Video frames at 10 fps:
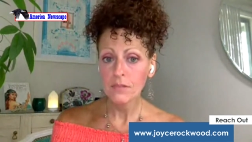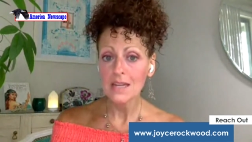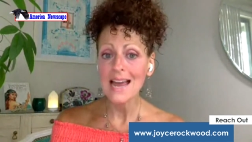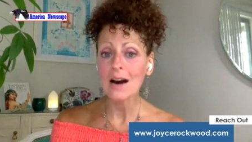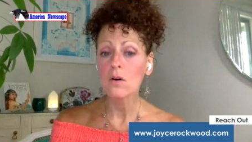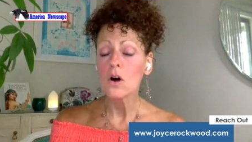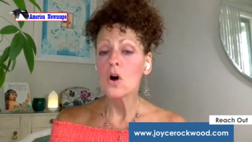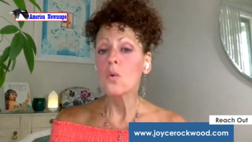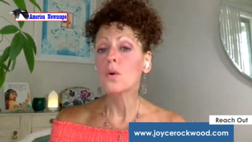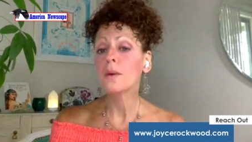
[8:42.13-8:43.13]
Now,
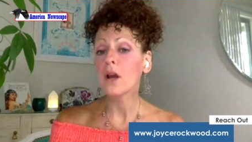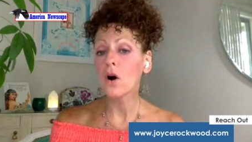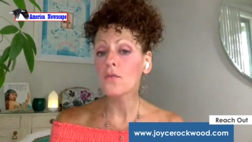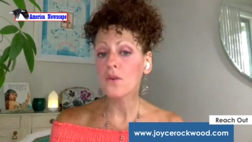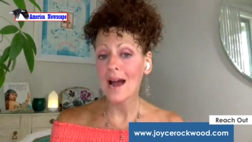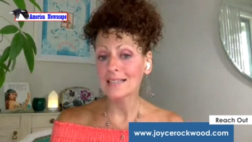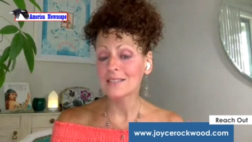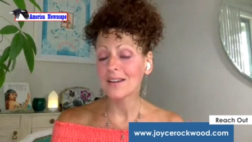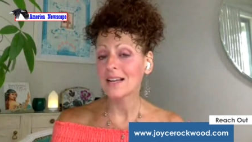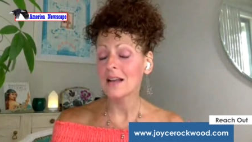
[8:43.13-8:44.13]
when we
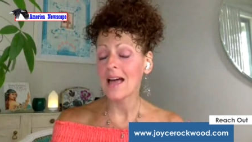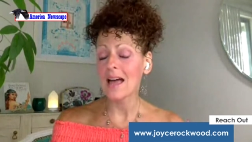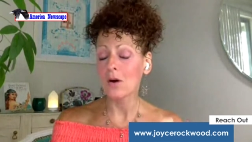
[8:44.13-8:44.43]
overactivate,